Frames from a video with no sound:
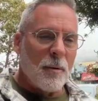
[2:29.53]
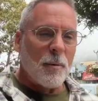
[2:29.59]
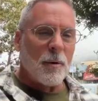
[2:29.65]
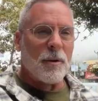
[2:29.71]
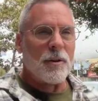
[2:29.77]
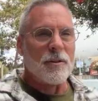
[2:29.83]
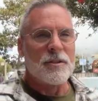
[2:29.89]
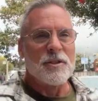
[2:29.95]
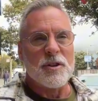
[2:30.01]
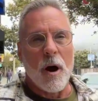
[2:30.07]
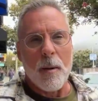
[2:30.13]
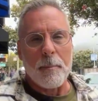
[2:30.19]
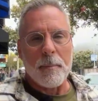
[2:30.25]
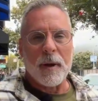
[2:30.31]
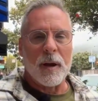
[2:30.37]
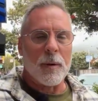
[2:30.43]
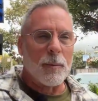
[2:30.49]
where there's
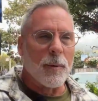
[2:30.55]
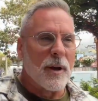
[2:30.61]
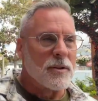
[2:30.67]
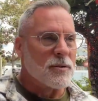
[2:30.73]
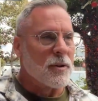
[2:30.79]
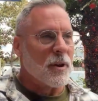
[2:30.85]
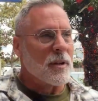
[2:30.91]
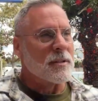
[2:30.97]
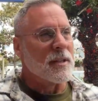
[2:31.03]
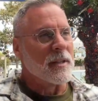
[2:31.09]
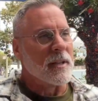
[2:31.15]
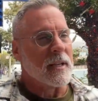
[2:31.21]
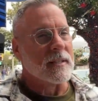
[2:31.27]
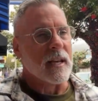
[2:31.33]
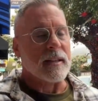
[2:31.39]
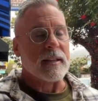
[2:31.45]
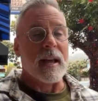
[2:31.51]
shopping and restaurants and
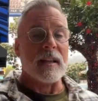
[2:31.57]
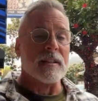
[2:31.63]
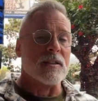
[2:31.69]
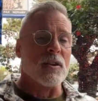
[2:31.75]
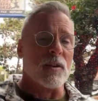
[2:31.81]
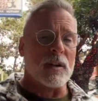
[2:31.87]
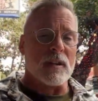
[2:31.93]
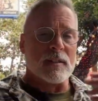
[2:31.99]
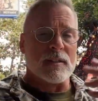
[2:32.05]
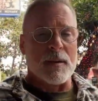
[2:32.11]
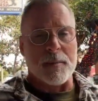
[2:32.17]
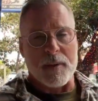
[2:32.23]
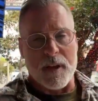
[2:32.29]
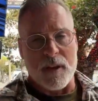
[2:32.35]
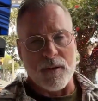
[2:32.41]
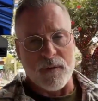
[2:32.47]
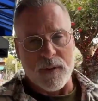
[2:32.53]
things like that. And so in some of the
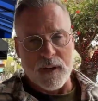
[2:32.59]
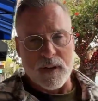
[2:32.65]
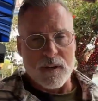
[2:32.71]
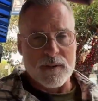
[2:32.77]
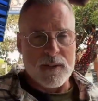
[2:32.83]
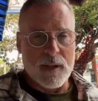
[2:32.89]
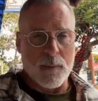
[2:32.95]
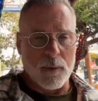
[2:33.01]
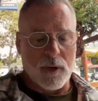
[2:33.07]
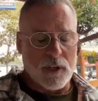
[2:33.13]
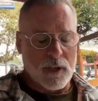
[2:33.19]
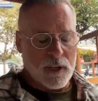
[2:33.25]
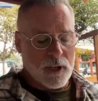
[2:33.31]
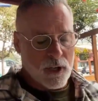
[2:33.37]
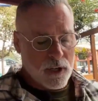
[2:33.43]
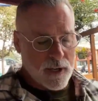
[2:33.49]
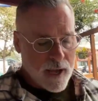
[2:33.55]
other videos that we're gonna
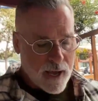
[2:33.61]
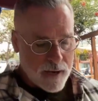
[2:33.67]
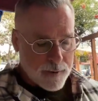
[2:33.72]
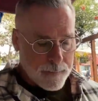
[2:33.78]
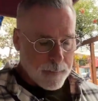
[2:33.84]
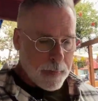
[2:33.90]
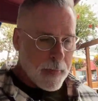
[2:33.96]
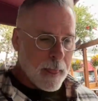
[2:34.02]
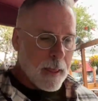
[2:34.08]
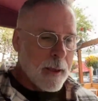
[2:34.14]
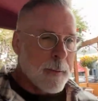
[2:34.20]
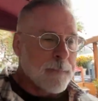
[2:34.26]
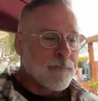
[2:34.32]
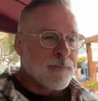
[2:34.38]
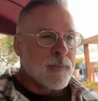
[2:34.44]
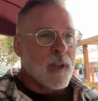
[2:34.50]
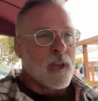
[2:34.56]
look at,
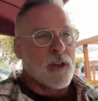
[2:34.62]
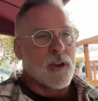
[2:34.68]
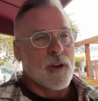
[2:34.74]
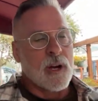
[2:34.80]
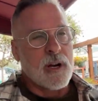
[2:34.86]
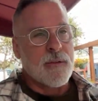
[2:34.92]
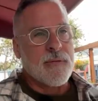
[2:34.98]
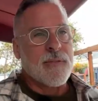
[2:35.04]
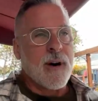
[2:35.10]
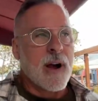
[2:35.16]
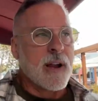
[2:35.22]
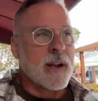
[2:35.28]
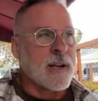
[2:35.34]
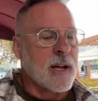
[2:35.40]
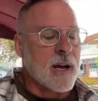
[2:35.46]
you're gonna find